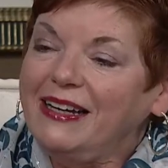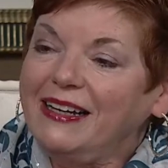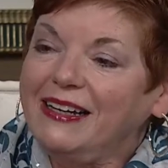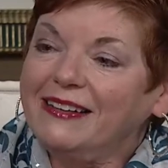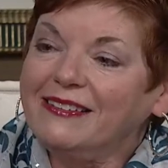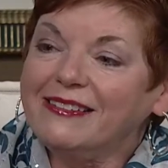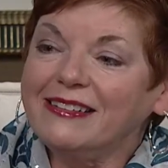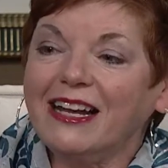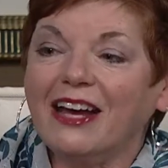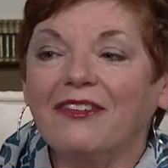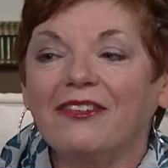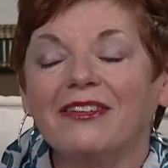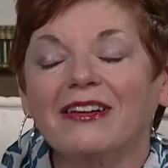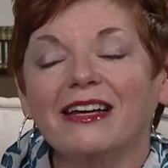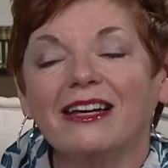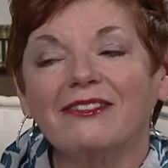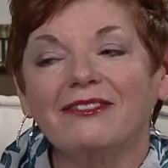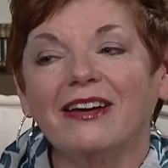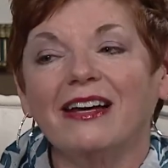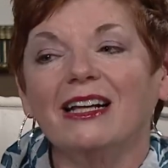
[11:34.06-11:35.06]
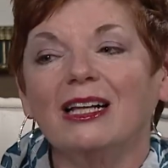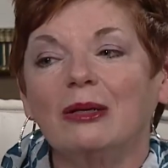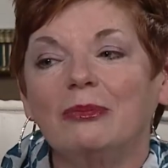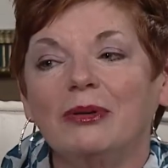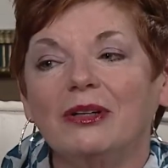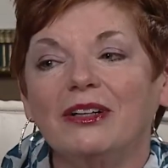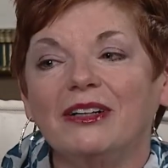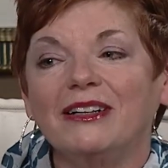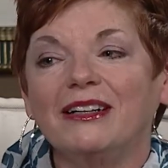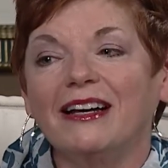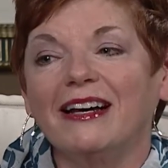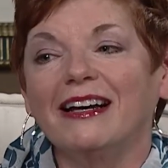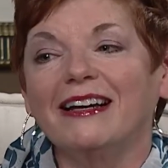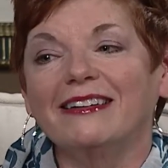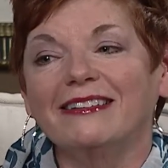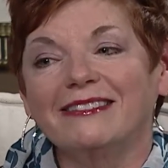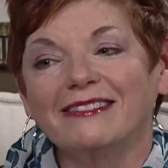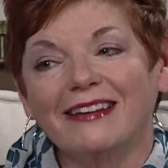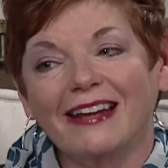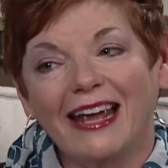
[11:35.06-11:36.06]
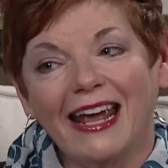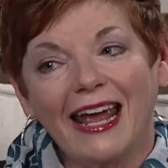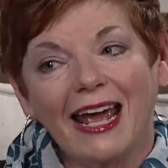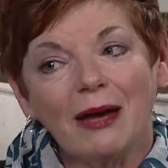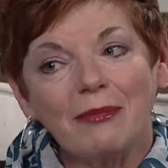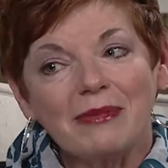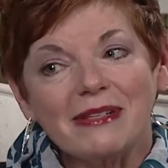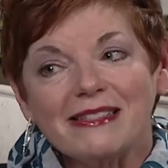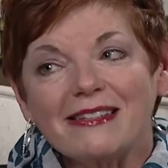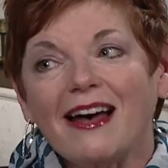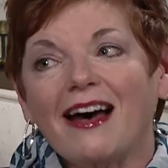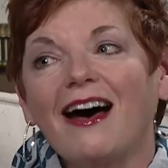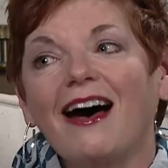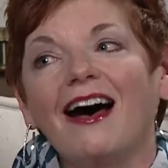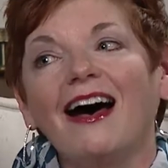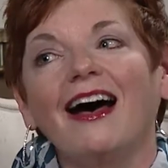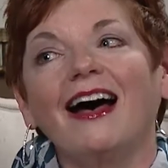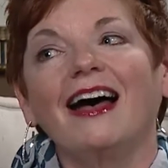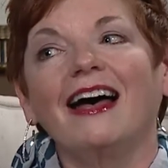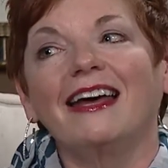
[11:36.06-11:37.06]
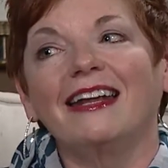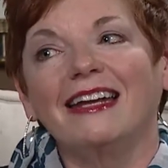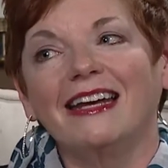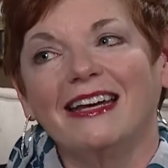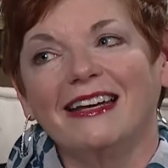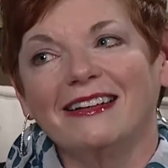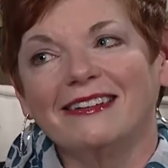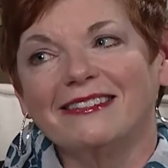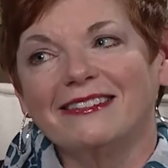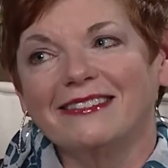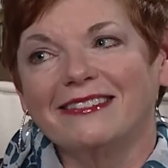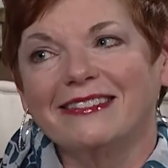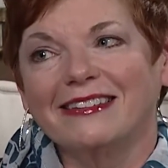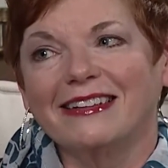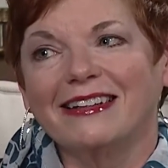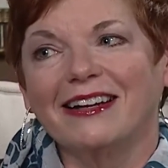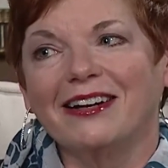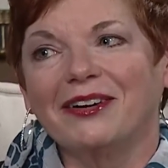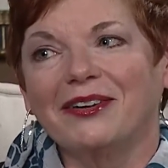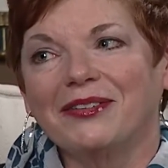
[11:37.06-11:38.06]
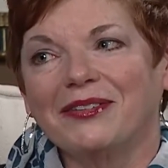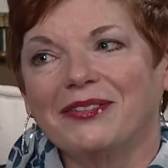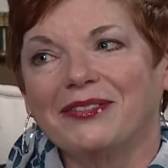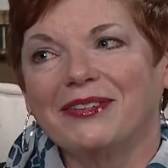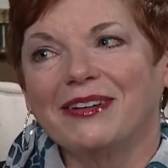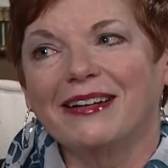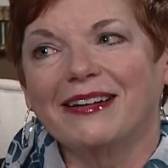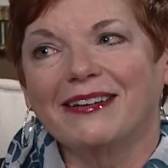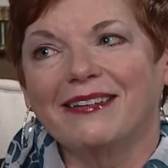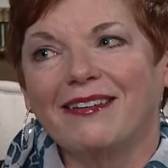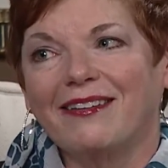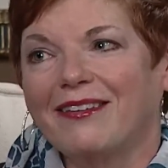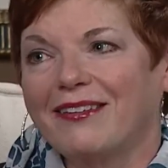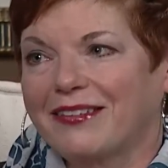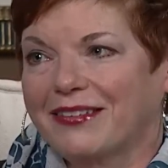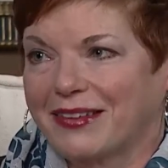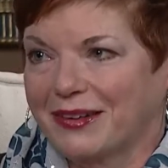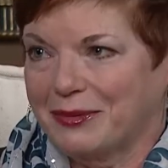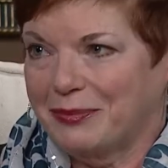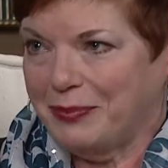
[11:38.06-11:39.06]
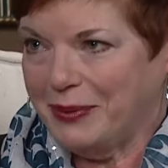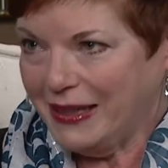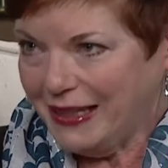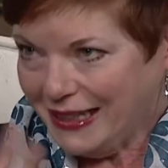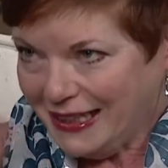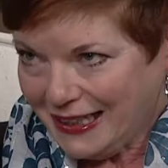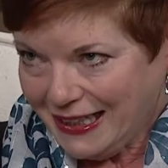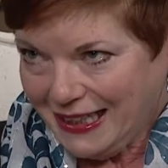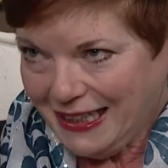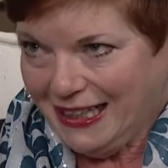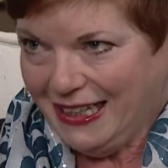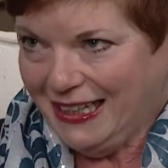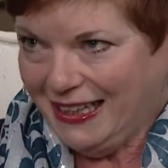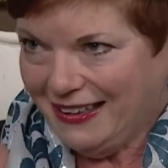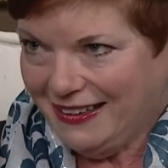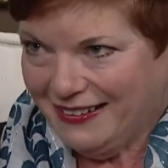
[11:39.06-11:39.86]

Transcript: it's definitely available on amazon and you know all the big